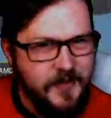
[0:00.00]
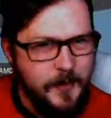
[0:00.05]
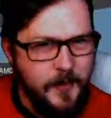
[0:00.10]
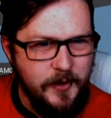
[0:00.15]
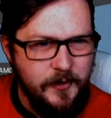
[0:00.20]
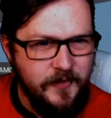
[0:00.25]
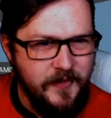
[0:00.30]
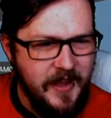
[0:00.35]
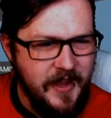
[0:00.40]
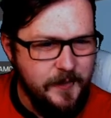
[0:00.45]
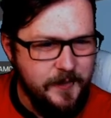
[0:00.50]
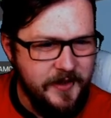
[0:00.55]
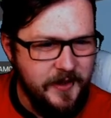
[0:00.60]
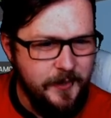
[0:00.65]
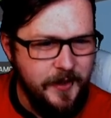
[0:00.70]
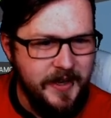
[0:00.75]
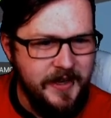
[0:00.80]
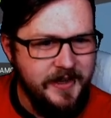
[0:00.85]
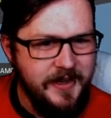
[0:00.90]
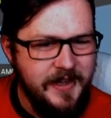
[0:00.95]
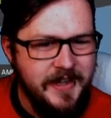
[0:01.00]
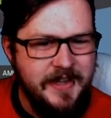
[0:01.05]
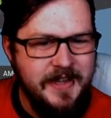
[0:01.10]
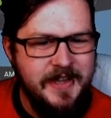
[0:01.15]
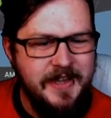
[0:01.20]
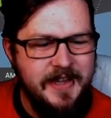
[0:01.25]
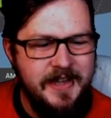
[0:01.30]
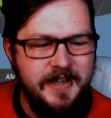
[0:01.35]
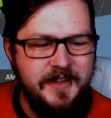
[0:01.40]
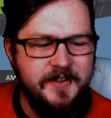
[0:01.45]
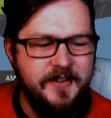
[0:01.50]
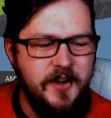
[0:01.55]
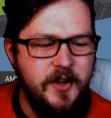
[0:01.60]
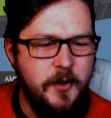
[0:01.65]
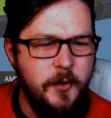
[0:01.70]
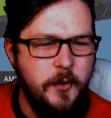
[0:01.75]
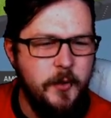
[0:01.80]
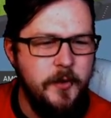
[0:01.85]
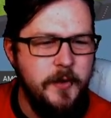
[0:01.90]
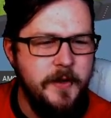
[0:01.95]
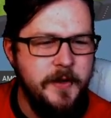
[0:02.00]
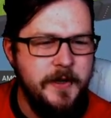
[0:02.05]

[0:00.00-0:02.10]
amount of games he played. He is now,